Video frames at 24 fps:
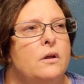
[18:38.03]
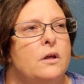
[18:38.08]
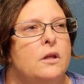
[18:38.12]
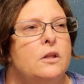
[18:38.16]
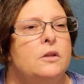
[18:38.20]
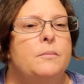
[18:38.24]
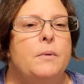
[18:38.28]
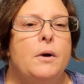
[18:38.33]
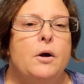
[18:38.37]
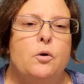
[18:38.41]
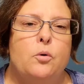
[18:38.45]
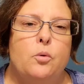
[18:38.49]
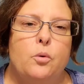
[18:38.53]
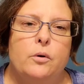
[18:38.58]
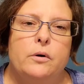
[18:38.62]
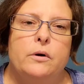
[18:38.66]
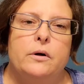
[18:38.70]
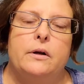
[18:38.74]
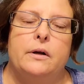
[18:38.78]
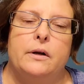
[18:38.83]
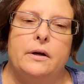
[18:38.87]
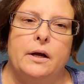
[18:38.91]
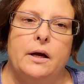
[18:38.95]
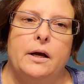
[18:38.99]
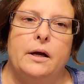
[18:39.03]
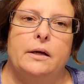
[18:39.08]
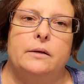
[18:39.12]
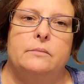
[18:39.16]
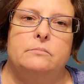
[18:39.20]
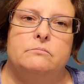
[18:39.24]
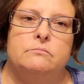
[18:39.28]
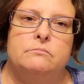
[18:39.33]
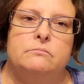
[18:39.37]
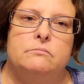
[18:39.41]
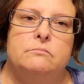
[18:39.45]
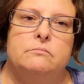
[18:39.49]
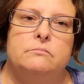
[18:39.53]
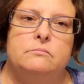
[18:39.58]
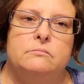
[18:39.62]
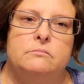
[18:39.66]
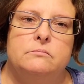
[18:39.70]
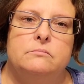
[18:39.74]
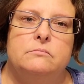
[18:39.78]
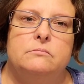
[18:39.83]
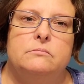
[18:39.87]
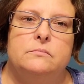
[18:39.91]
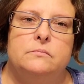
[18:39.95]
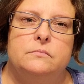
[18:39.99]
It was about 8:45.
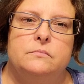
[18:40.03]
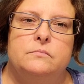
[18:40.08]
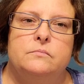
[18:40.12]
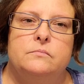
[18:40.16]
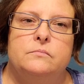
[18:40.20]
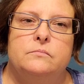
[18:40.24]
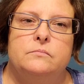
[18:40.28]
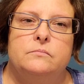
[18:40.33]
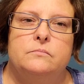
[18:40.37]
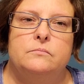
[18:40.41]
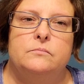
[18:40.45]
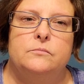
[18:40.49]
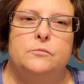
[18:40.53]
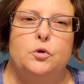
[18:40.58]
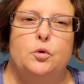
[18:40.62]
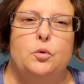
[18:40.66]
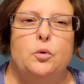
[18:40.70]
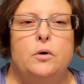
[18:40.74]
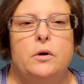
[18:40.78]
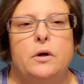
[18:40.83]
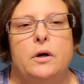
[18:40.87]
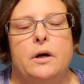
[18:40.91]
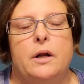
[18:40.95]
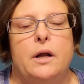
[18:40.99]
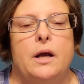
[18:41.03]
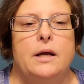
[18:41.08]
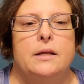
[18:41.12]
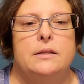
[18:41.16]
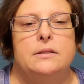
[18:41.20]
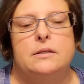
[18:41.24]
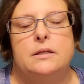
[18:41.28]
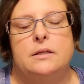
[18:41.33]
8:45,